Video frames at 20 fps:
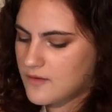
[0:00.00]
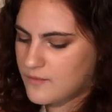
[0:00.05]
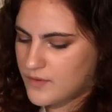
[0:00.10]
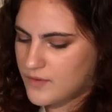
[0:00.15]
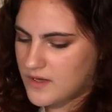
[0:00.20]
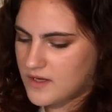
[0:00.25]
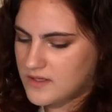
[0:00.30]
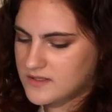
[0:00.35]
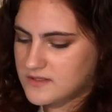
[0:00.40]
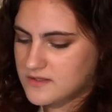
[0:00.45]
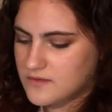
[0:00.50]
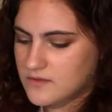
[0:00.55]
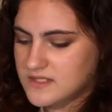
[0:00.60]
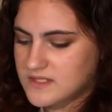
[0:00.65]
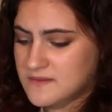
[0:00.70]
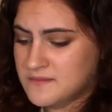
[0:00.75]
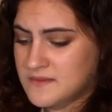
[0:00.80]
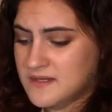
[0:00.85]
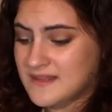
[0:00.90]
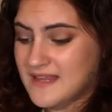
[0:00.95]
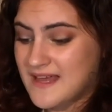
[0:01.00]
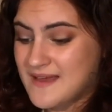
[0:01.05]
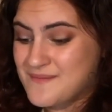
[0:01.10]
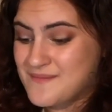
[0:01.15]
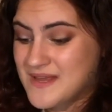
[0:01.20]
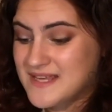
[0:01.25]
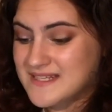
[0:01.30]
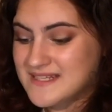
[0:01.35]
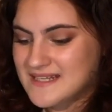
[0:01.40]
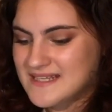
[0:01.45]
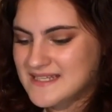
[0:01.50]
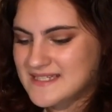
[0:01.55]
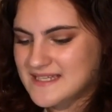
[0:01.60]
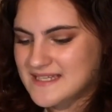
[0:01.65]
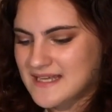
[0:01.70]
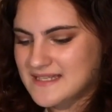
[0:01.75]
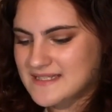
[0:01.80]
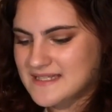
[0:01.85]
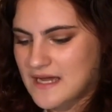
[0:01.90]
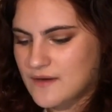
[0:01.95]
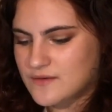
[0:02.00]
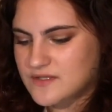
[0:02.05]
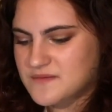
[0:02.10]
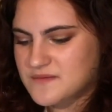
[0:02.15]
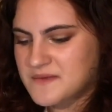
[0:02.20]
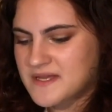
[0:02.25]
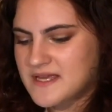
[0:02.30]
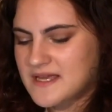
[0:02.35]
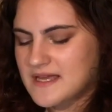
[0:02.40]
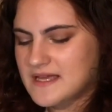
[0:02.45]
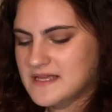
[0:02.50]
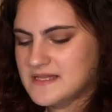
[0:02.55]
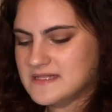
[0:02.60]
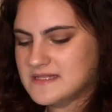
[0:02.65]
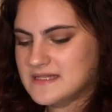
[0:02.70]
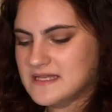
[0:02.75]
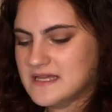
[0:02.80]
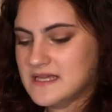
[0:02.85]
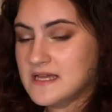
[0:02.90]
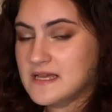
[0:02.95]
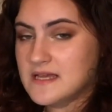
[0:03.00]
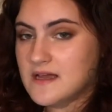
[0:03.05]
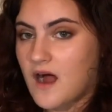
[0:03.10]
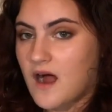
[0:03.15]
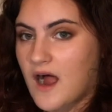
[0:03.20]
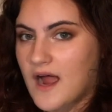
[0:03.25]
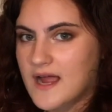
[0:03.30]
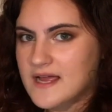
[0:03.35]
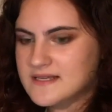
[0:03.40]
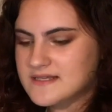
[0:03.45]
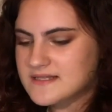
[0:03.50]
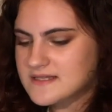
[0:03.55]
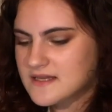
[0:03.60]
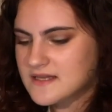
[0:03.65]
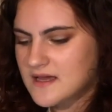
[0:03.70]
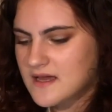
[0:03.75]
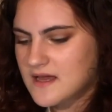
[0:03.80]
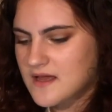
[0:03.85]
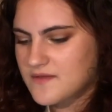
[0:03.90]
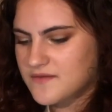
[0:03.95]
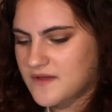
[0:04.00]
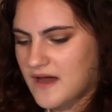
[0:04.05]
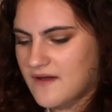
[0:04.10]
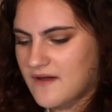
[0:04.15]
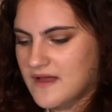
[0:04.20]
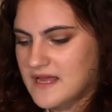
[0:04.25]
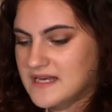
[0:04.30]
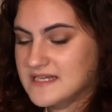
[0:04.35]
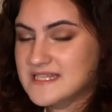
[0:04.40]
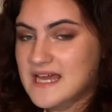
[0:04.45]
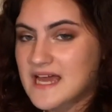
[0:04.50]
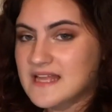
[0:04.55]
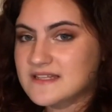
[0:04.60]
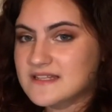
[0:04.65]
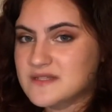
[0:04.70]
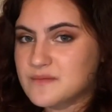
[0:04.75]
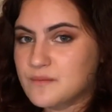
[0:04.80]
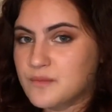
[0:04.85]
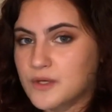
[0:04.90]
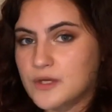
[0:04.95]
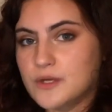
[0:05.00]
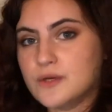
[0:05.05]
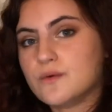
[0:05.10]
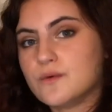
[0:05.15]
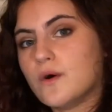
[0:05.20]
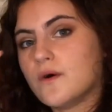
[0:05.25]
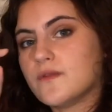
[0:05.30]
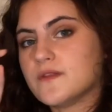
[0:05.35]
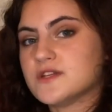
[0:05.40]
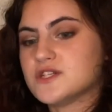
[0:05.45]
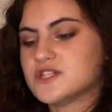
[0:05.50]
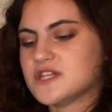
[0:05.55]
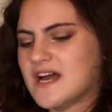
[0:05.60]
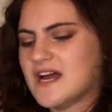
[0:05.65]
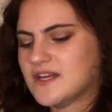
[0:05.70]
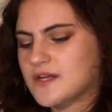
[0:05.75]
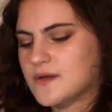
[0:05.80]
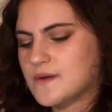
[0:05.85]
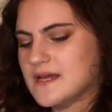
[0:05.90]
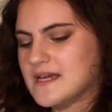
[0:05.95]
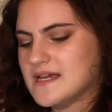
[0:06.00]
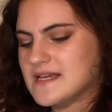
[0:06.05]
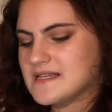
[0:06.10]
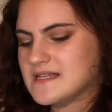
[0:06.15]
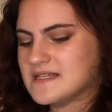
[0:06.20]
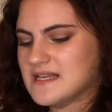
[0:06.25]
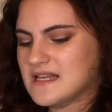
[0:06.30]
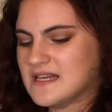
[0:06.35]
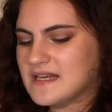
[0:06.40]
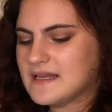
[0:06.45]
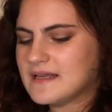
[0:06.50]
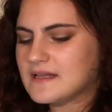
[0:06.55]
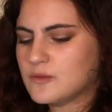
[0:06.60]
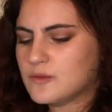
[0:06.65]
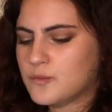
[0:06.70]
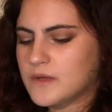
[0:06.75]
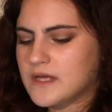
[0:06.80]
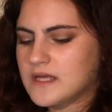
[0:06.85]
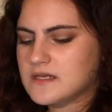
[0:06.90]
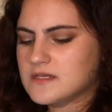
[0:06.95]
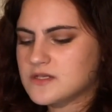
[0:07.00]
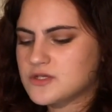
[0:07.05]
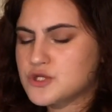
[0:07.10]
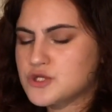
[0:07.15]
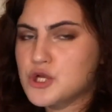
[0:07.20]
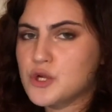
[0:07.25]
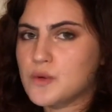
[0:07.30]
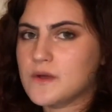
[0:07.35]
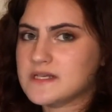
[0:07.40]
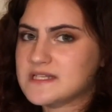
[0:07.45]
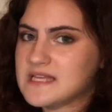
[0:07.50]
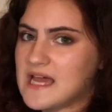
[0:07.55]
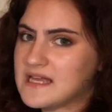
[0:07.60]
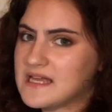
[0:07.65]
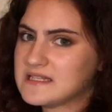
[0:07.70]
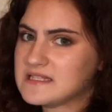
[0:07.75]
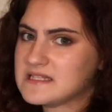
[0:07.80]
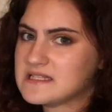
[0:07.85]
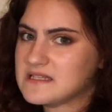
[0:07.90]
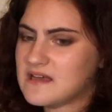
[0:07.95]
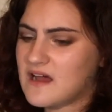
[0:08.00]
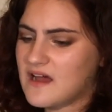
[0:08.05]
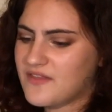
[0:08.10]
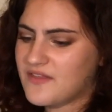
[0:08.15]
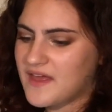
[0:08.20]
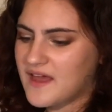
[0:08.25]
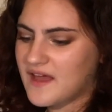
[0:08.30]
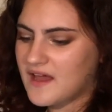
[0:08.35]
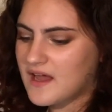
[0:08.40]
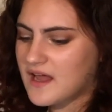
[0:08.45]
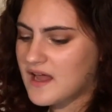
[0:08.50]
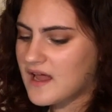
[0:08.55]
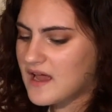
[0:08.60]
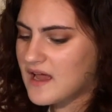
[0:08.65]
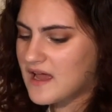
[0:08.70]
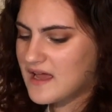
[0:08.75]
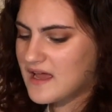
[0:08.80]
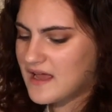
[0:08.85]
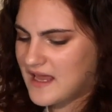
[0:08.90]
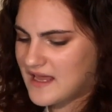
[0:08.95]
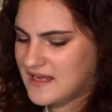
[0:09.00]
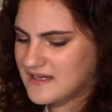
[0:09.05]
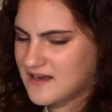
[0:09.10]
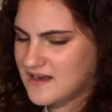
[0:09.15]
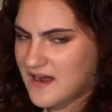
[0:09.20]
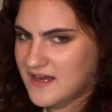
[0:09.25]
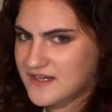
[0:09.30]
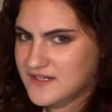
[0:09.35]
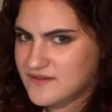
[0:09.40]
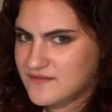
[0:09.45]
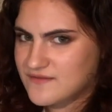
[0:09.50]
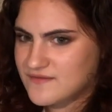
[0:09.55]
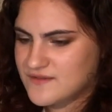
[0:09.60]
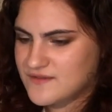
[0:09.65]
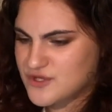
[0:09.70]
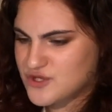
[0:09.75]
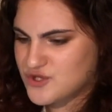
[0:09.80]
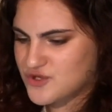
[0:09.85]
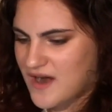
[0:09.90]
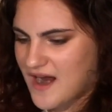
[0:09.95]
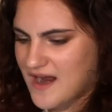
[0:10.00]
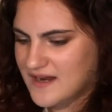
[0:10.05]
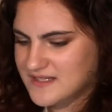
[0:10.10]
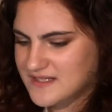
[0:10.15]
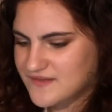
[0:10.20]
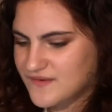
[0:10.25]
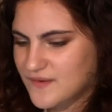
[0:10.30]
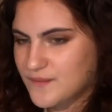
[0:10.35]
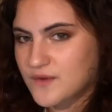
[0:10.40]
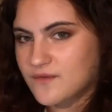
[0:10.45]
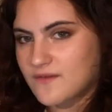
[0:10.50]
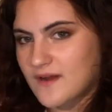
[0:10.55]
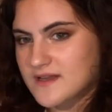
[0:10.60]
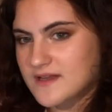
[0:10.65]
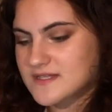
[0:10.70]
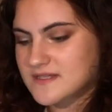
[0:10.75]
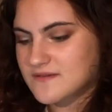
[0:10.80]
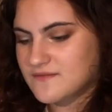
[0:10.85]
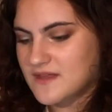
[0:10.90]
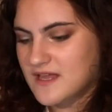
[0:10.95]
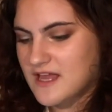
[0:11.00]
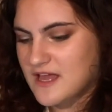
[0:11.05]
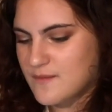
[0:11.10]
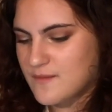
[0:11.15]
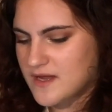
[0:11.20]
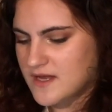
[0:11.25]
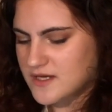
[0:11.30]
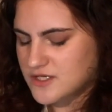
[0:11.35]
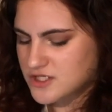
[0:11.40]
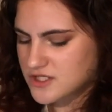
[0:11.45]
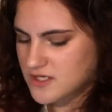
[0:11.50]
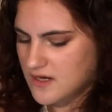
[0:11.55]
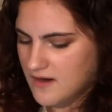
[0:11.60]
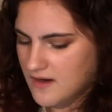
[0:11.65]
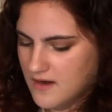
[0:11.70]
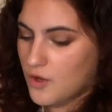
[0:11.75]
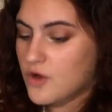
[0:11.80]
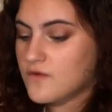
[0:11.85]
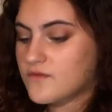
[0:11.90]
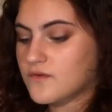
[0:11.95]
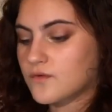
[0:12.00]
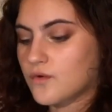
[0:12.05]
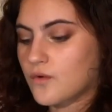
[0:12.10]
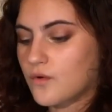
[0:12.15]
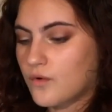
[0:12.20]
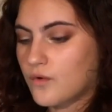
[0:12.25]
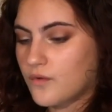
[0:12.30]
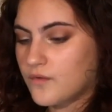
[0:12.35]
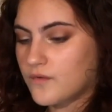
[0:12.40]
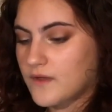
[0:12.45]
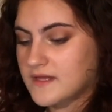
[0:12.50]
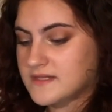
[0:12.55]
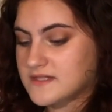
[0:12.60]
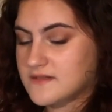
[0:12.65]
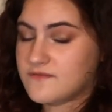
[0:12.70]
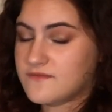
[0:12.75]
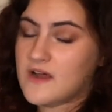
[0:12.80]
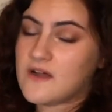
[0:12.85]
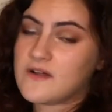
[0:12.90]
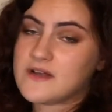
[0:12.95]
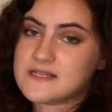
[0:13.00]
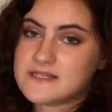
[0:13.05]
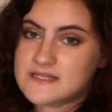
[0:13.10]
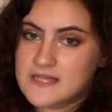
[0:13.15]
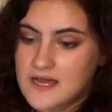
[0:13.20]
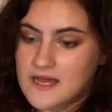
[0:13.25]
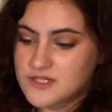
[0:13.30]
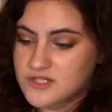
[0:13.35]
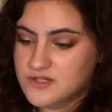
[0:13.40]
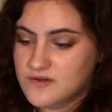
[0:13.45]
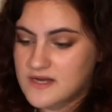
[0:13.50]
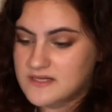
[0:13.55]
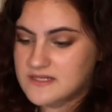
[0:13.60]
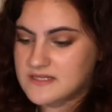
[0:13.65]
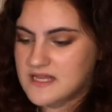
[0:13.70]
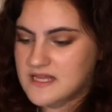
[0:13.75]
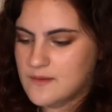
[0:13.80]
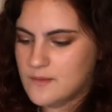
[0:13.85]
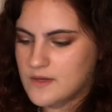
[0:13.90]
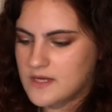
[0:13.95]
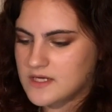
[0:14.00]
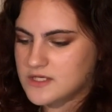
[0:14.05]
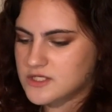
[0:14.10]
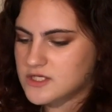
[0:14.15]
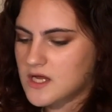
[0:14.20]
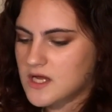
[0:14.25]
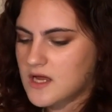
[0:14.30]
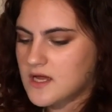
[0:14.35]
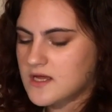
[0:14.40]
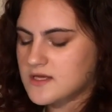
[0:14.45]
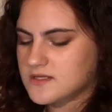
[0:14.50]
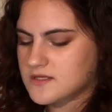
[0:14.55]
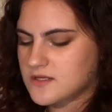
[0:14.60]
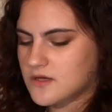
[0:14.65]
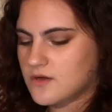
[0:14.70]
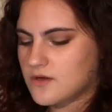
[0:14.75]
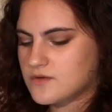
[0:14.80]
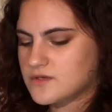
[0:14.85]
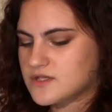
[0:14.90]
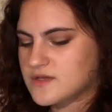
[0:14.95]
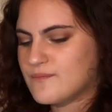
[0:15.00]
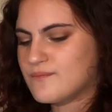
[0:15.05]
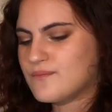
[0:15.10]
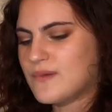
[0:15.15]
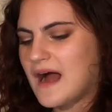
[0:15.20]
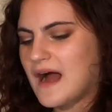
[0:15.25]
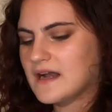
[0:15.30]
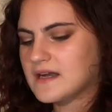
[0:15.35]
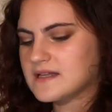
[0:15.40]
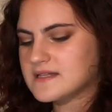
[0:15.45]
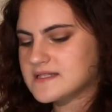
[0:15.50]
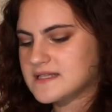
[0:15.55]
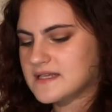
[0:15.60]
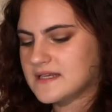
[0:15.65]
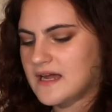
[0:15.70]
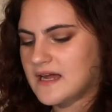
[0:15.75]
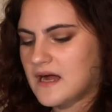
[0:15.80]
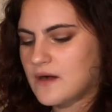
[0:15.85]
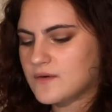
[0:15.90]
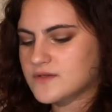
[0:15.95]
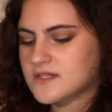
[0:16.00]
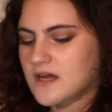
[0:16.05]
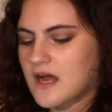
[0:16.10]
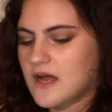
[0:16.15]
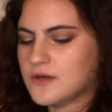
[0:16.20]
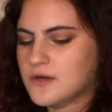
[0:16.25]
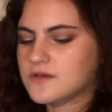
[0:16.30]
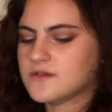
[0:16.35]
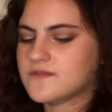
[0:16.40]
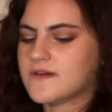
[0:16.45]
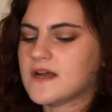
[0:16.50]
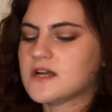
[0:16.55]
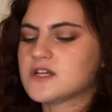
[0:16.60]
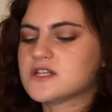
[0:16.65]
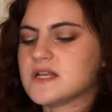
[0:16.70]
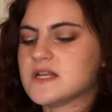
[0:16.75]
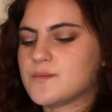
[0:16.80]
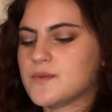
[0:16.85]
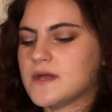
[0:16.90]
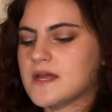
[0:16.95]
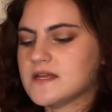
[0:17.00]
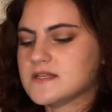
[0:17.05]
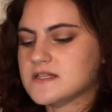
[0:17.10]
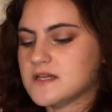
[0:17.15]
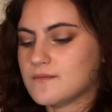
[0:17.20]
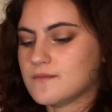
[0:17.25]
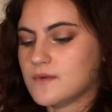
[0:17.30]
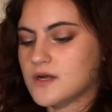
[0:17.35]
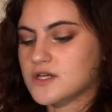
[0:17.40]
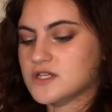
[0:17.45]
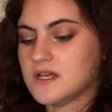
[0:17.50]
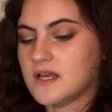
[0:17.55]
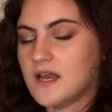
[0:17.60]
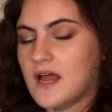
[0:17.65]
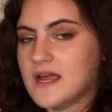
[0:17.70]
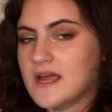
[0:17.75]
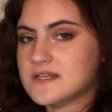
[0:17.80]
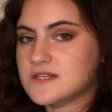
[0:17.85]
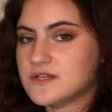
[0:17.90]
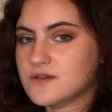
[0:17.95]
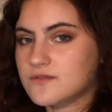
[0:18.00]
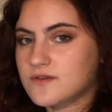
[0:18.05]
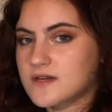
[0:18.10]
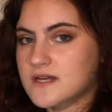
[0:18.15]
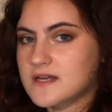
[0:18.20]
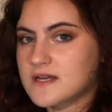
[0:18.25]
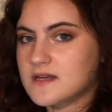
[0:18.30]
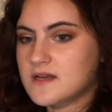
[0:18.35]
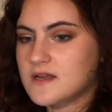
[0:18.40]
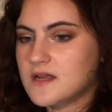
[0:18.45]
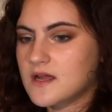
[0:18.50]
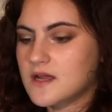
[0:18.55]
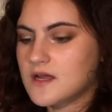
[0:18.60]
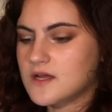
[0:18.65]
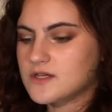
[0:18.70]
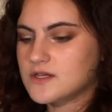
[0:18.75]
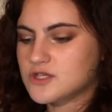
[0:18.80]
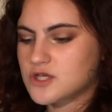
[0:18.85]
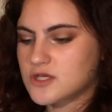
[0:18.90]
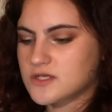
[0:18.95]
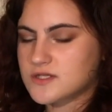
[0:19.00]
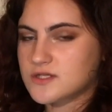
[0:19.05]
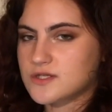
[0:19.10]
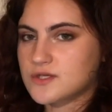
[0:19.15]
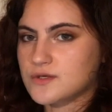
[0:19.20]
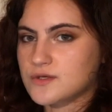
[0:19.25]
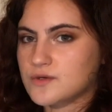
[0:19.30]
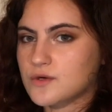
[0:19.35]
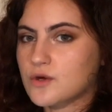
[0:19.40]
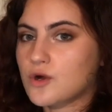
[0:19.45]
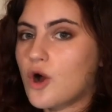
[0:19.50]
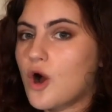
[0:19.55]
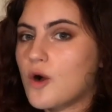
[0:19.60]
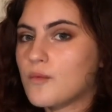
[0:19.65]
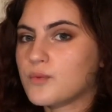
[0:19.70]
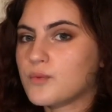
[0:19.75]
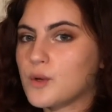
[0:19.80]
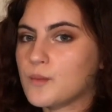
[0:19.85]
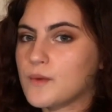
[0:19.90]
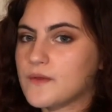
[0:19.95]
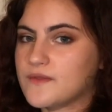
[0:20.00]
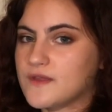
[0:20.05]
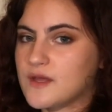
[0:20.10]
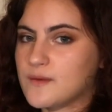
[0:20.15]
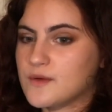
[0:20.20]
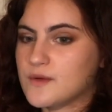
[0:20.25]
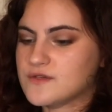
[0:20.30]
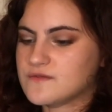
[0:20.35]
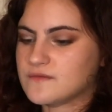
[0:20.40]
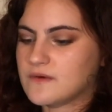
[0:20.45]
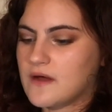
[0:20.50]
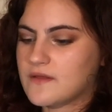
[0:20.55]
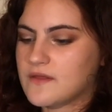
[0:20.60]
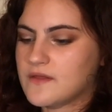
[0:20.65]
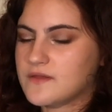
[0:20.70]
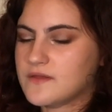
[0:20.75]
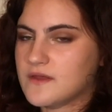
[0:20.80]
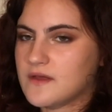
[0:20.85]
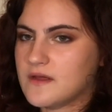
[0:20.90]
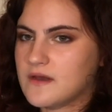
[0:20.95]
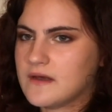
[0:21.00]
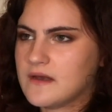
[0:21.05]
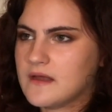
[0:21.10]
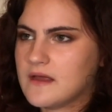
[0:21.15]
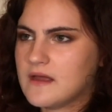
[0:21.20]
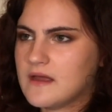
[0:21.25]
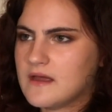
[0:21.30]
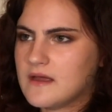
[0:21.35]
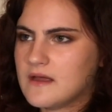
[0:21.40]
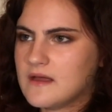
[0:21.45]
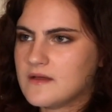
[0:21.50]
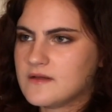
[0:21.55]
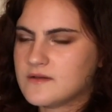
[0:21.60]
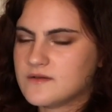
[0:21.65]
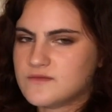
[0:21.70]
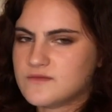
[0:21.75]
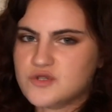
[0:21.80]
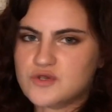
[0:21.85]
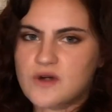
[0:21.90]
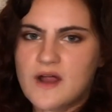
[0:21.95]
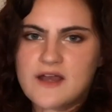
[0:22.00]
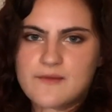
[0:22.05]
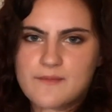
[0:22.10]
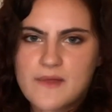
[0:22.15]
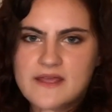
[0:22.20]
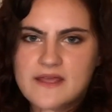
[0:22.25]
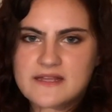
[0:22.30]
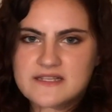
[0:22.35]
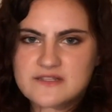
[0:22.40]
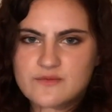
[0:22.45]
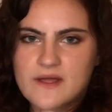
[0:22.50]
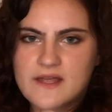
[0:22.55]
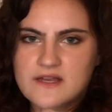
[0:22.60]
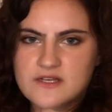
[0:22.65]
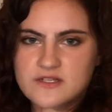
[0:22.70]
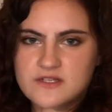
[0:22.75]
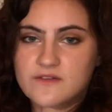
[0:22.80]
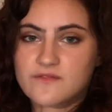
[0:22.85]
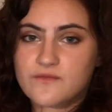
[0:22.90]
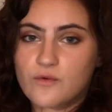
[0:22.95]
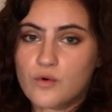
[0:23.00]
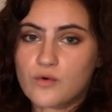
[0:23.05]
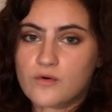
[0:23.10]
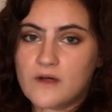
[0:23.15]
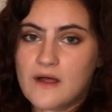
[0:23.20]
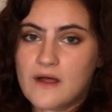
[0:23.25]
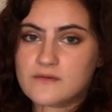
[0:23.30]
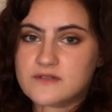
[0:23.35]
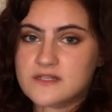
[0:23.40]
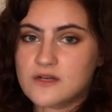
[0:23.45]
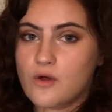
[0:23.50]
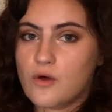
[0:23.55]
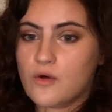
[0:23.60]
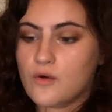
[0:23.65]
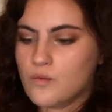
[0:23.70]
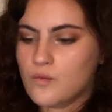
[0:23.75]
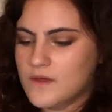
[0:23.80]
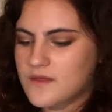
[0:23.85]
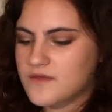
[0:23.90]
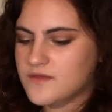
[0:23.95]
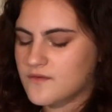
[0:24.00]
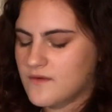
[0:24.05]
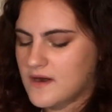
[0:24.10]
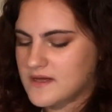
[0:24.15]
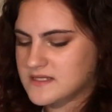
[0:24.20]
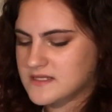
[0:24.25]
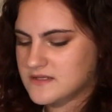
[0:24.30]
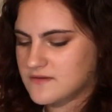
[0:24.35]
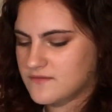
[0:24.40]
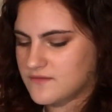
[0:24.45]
but something that immediately stands out to me is the eyes. That intense blue on the shadow is a little bit too intense, I think. It kind of detracts from the rest of the image. Overall, it's a very saturated image, so to balance it out, I would have actually picked a much lighter green, just to complement the image rather than try and make its way into the foreground along with the rest